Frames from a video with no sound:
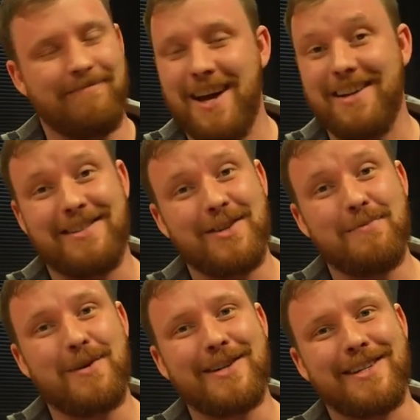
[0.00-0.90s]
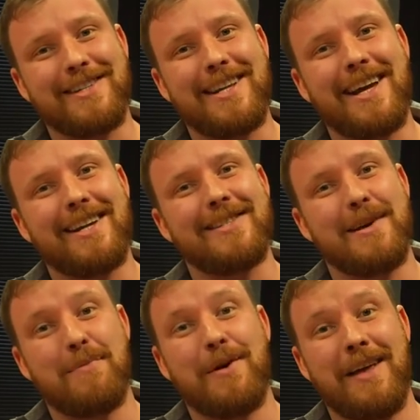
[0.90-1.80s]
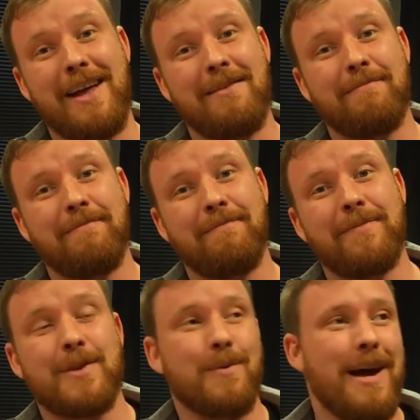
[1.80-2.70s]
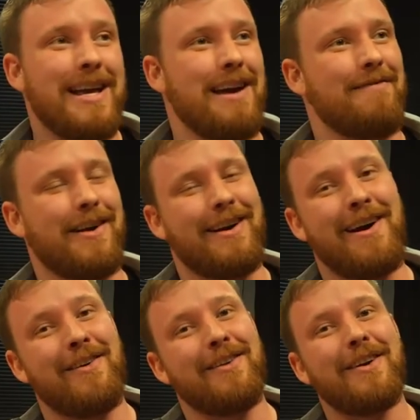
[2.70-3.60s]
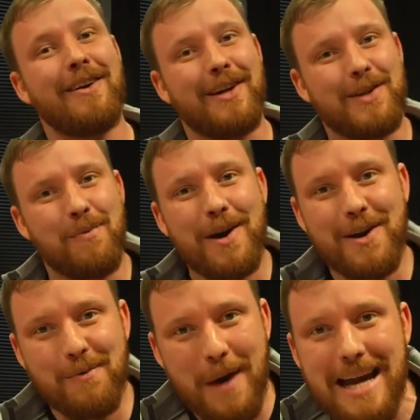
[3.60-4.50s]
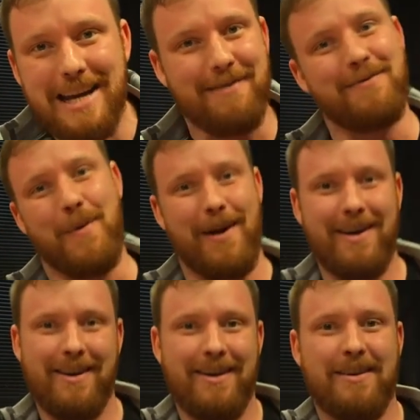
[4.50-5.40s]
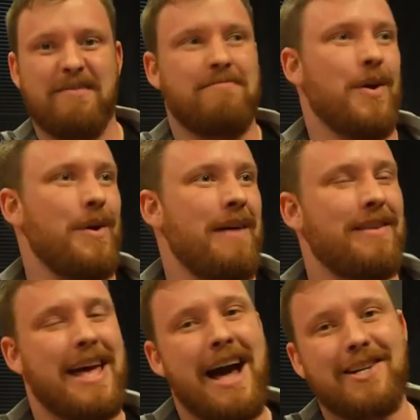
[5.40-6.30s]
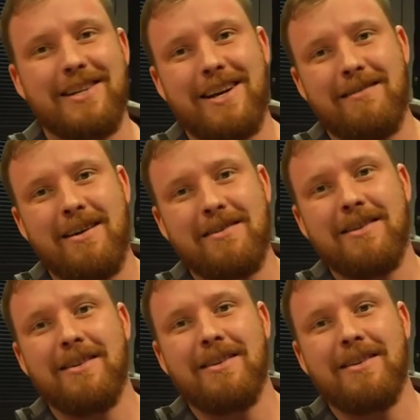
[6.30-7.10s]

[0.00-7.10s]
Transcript: not a single person has taken us up on that. So what I can't figure out is what you're waiting for. Don't have the cash laying around?